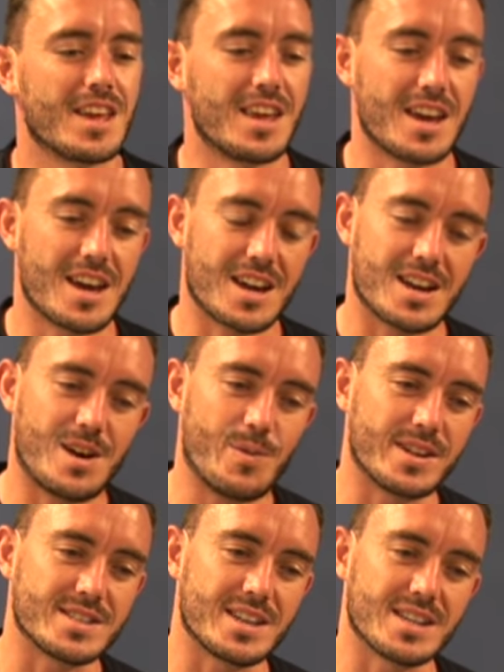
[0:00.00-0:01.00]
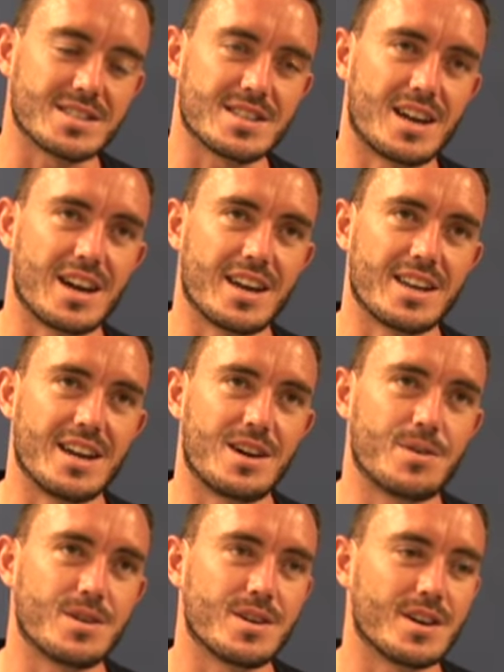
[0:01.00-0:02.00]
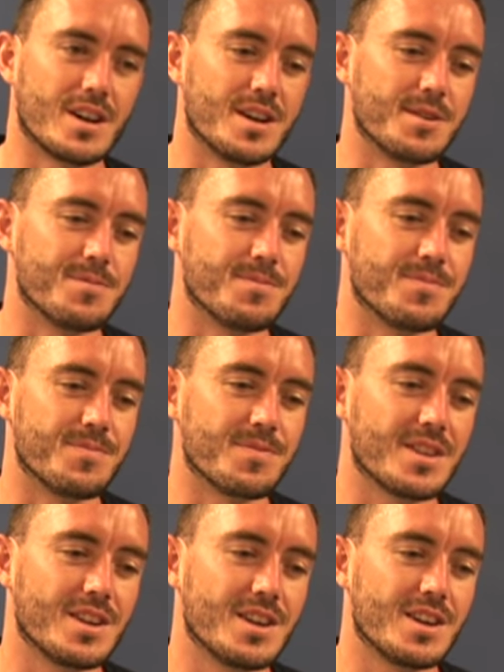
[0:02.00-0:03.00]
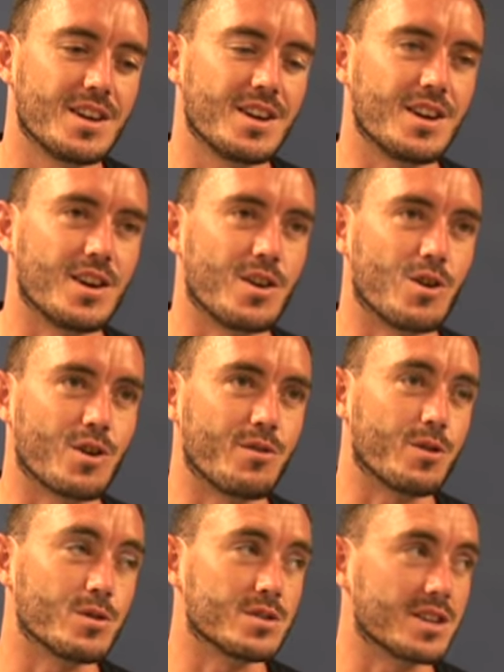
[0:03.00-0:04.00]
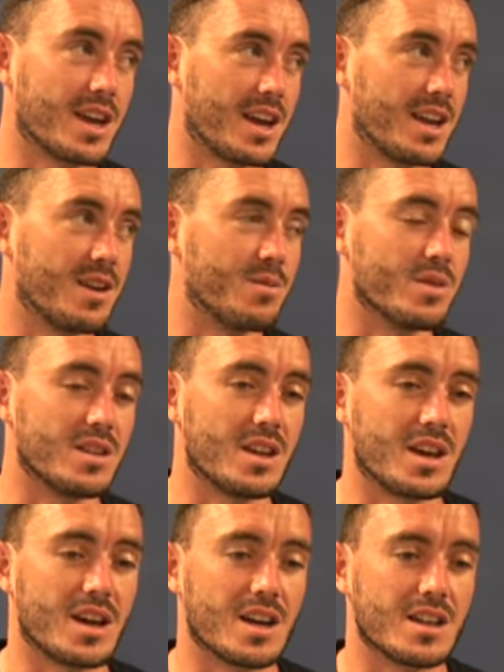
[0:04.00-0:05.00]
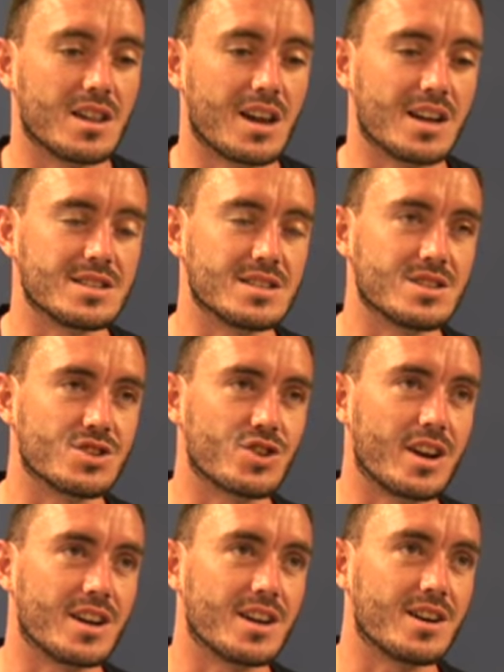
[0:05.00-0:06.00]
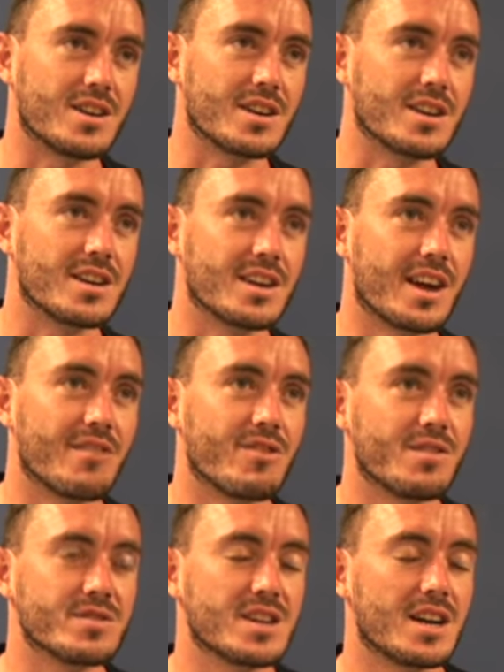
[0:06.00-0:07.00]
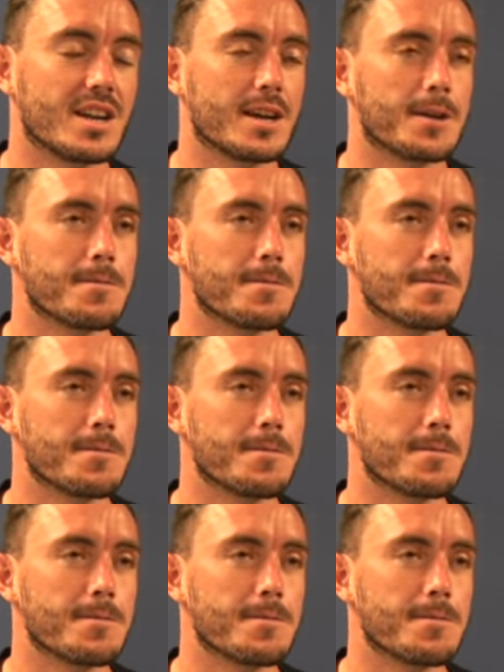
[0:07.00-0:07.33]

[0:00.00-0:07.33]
Yeah, can't wait to get started now. You know, looking forward to getting in with the lads into training now and getting ready for Saturday.